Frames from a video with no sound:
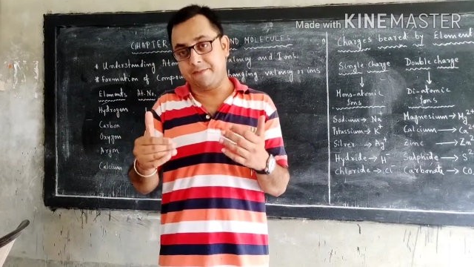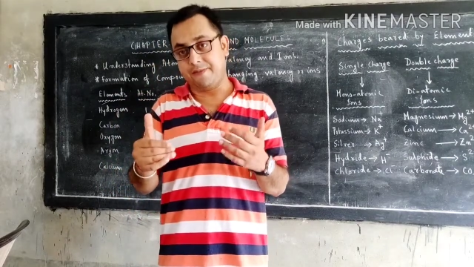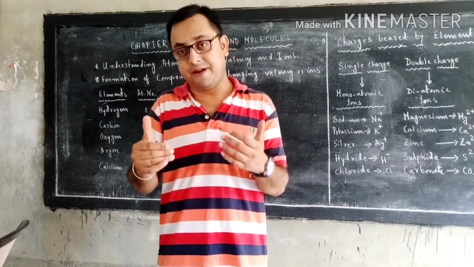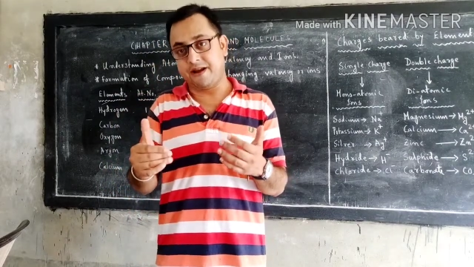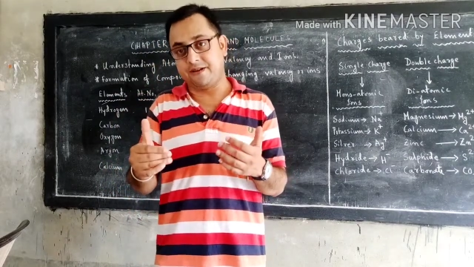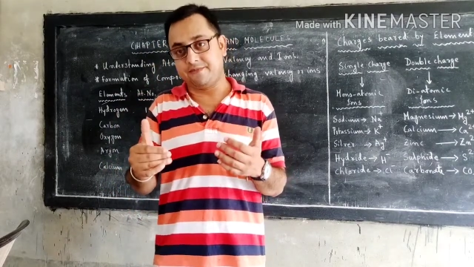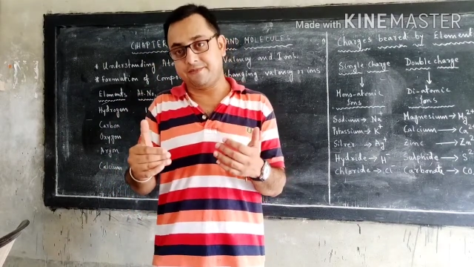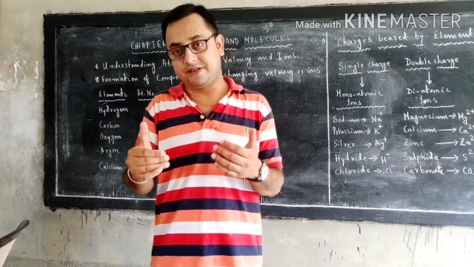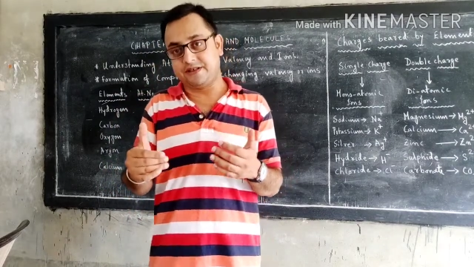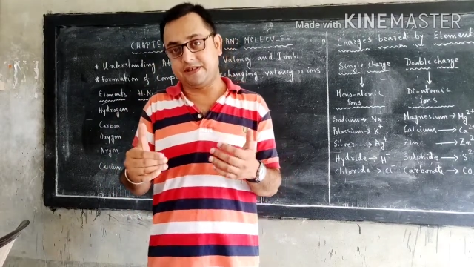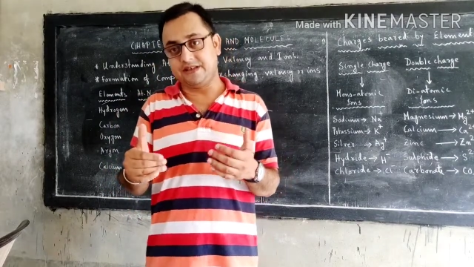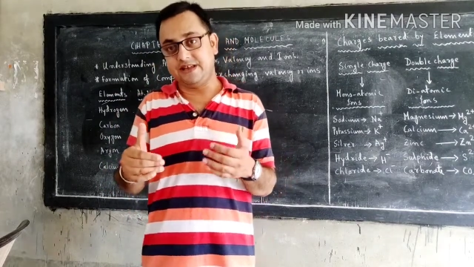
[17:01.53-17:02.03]

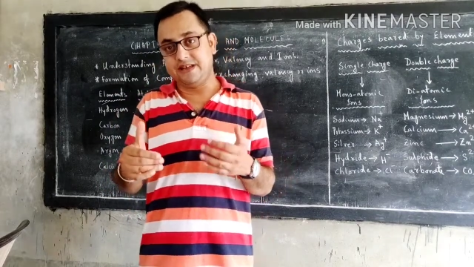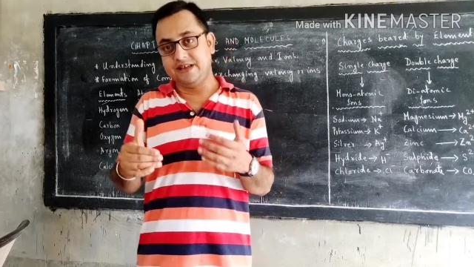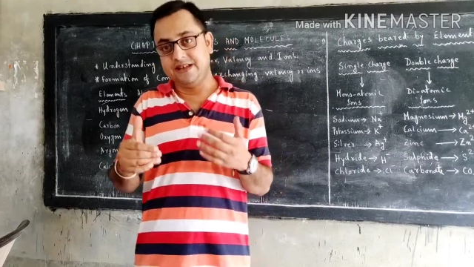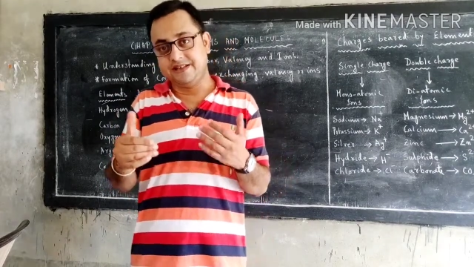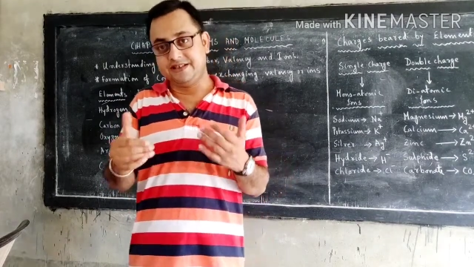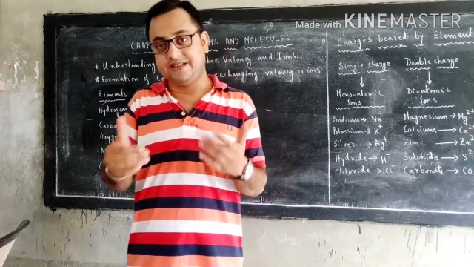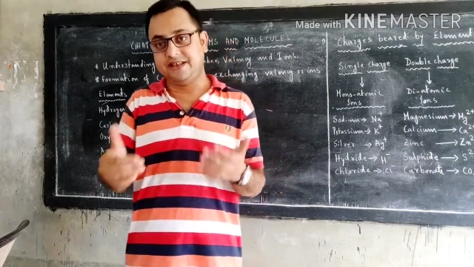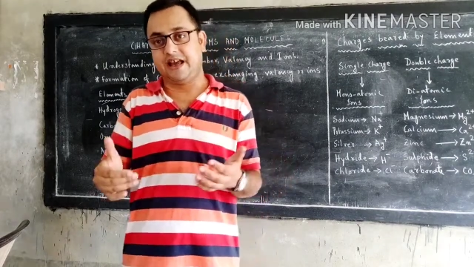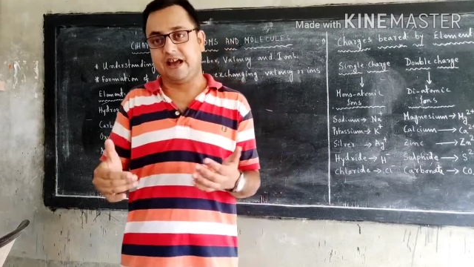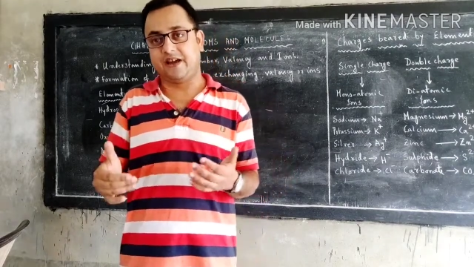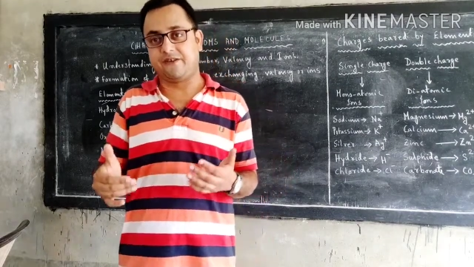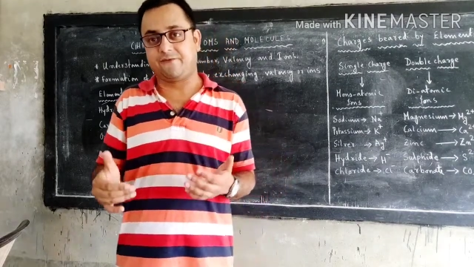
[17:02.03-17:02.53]
becomes
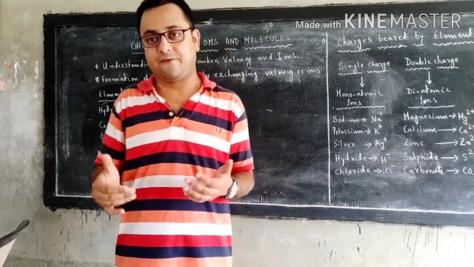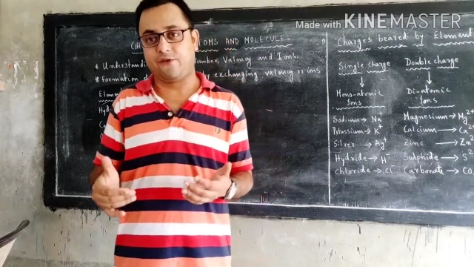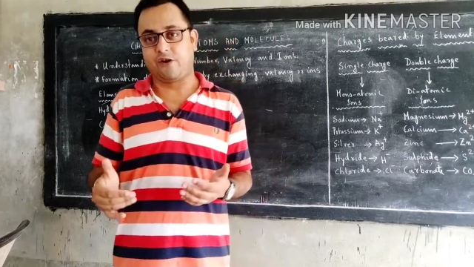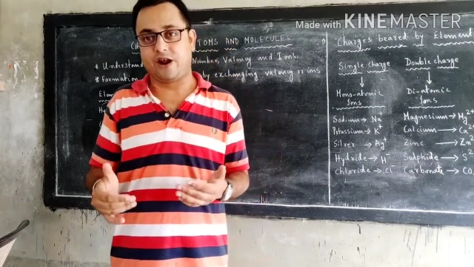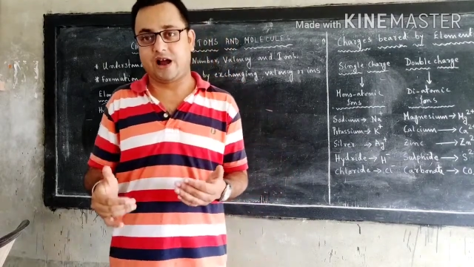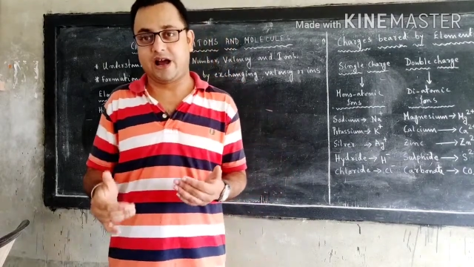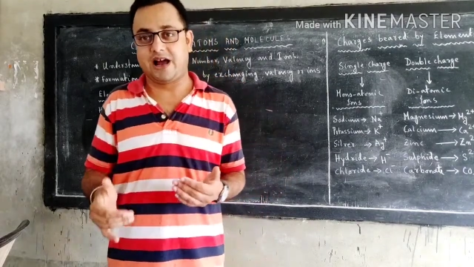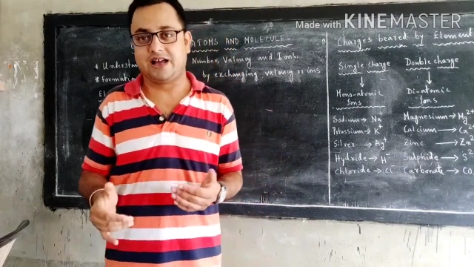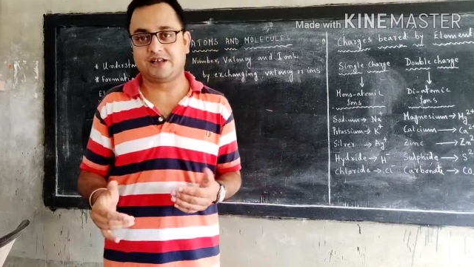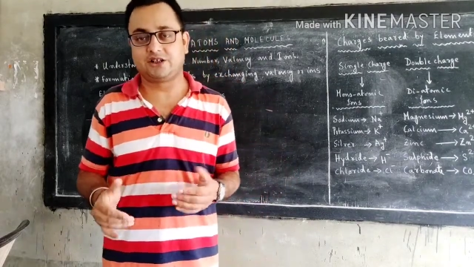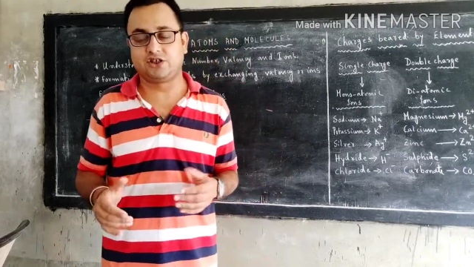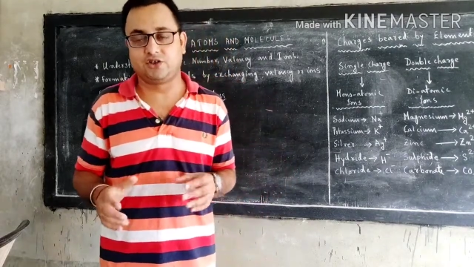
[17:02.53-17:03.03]
easier for
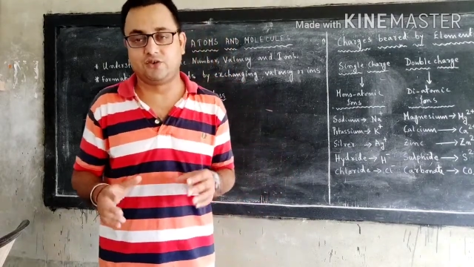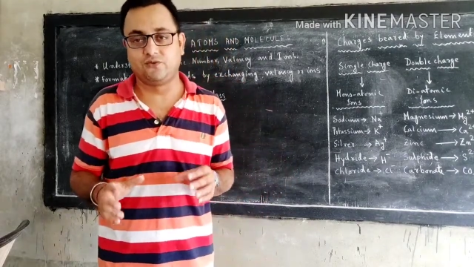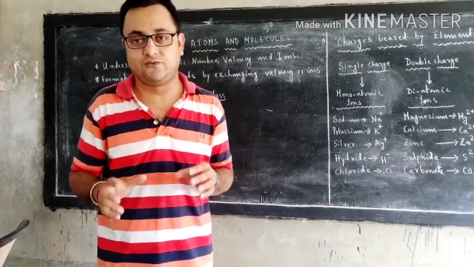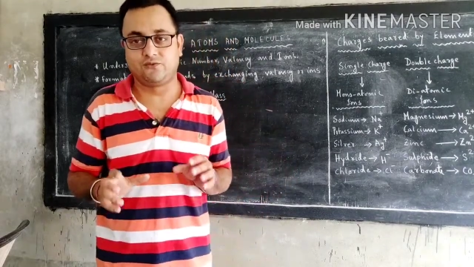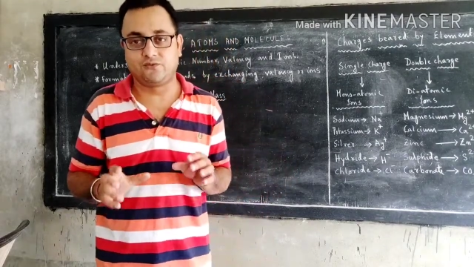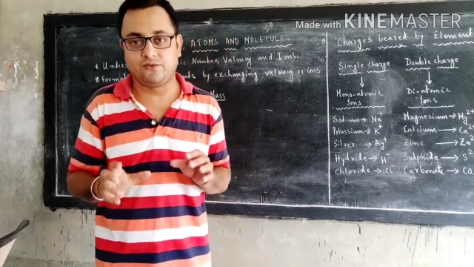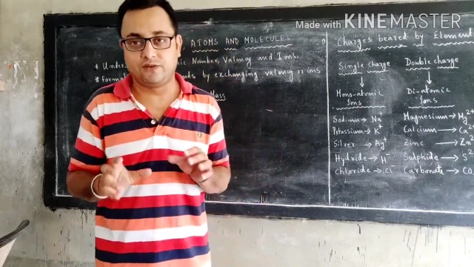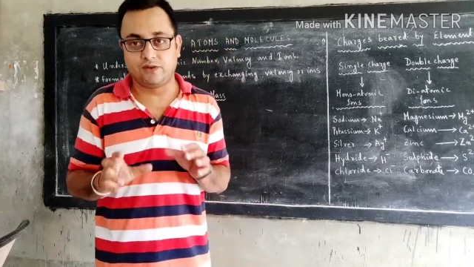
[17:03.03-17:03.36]
us to